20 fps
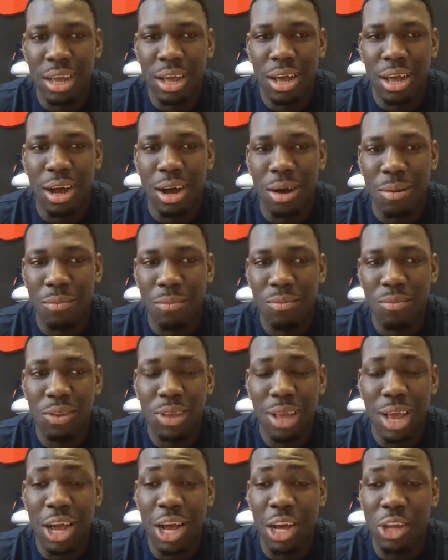
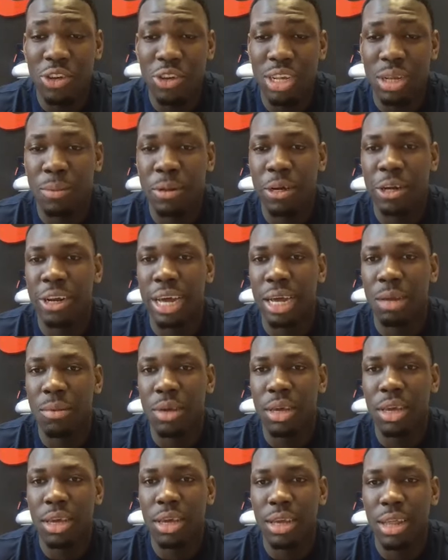Andre's a player like
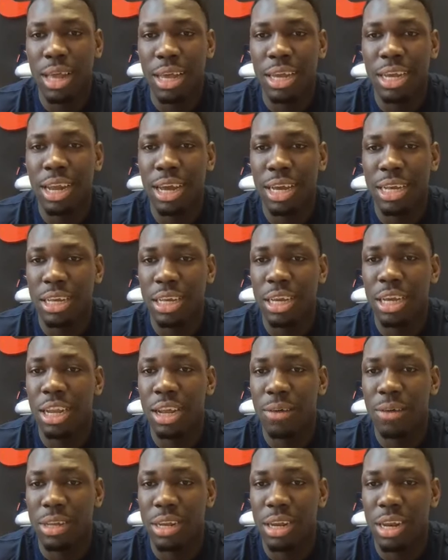me. He loves
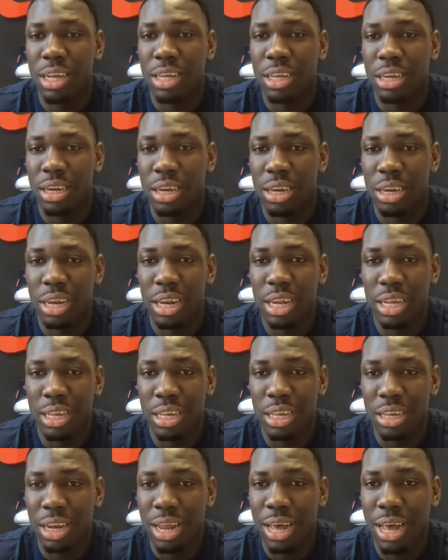to listen. He
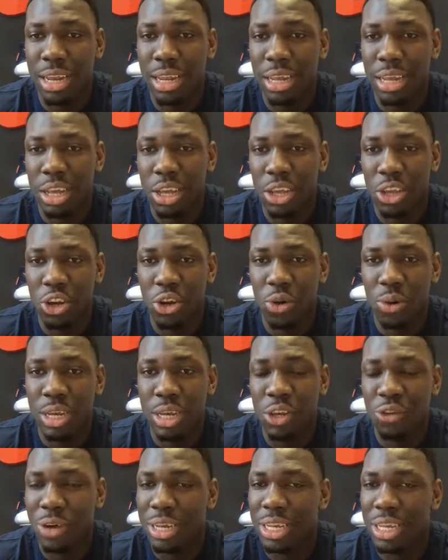listens a lot. You know,
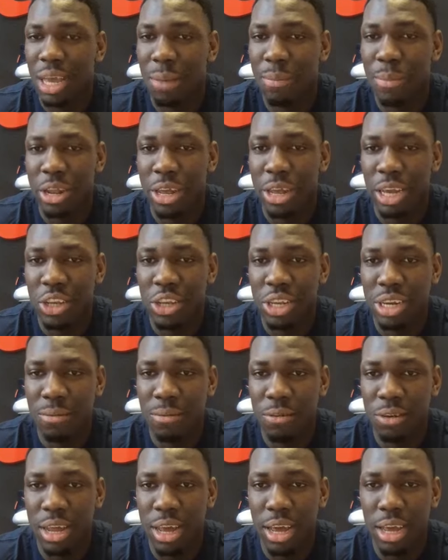he tries to get better each and
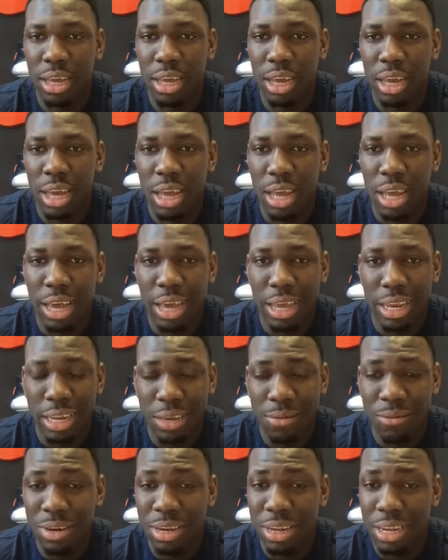every day. And
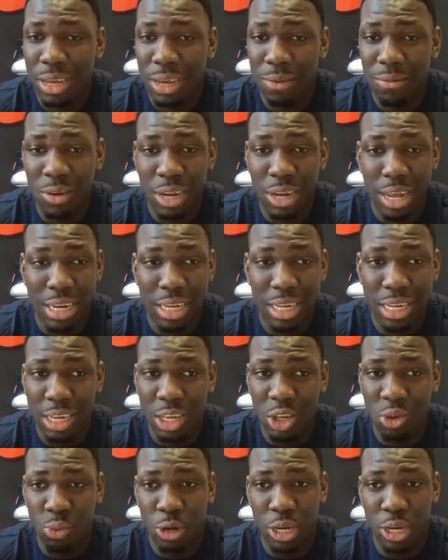even at the
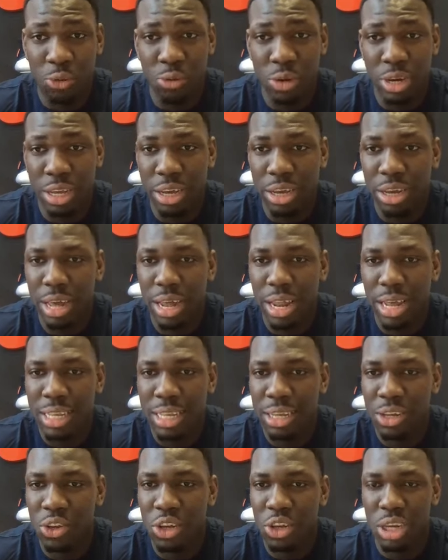skills where he's really good at, I
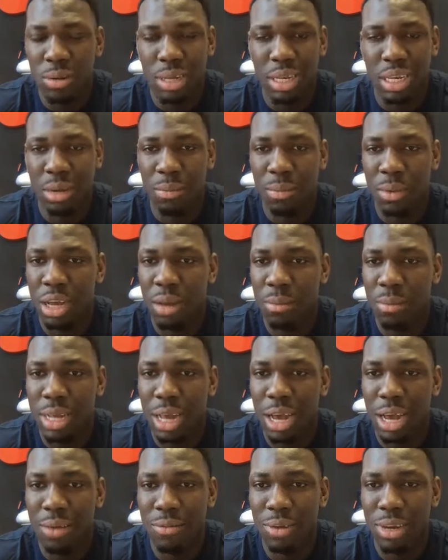still see him. He comes
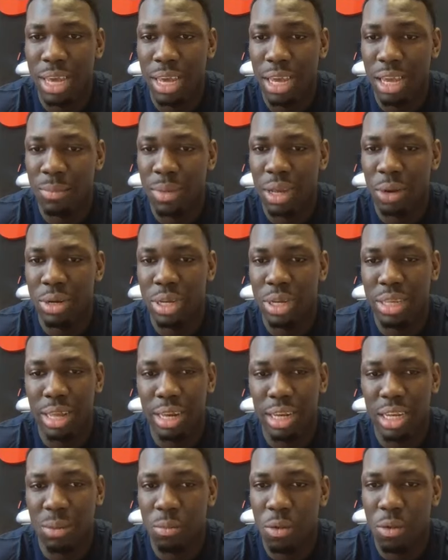out every day. He comes out with his
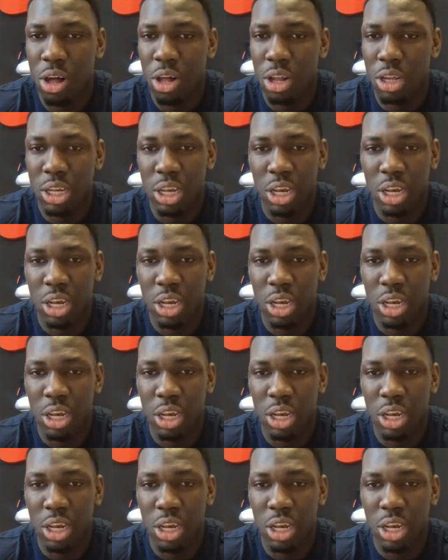tennis balls.